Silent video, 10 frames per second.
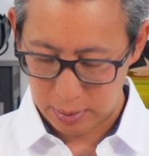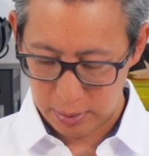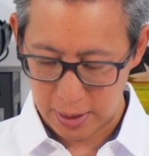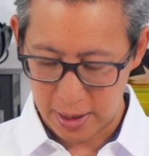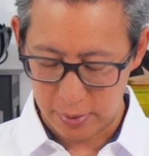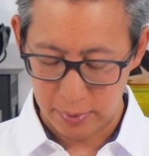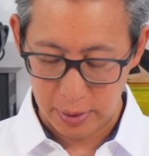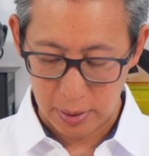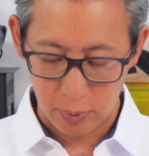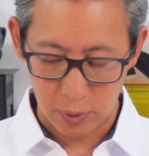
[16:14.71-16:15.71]
Now,
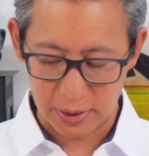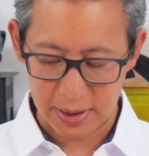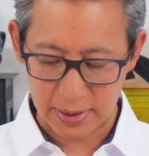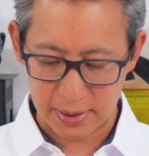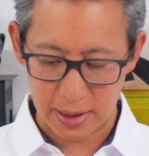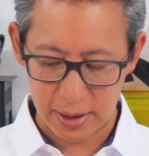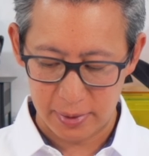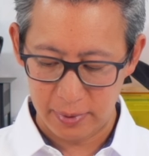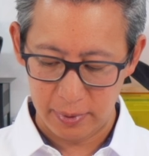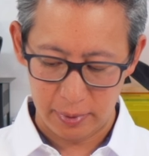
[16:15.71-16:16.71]
once that's
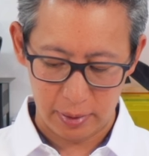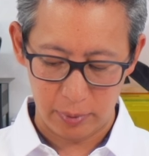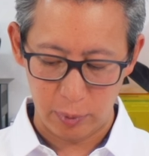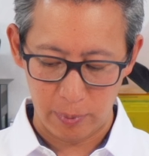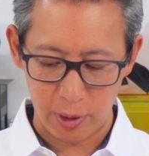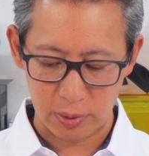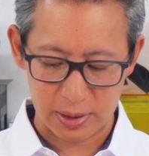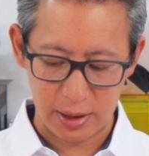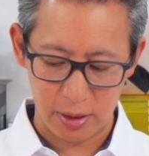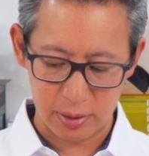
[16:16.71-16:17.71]
done, the remote's
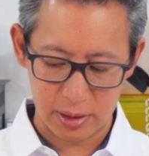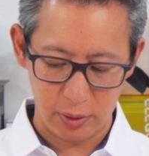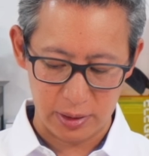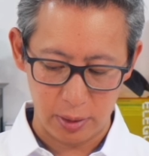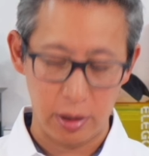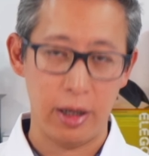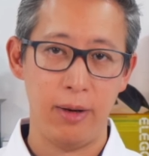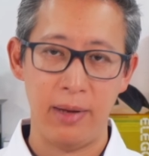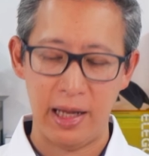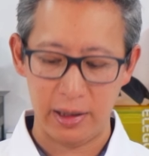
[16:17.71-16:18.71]
near, so it
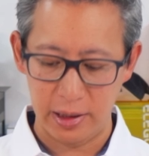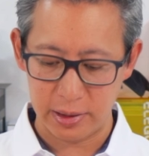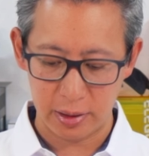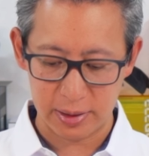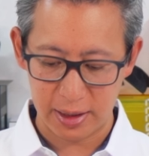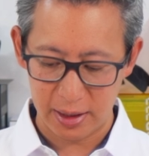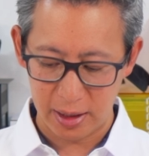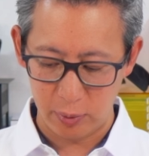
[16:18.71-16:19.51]
automatically starts syncing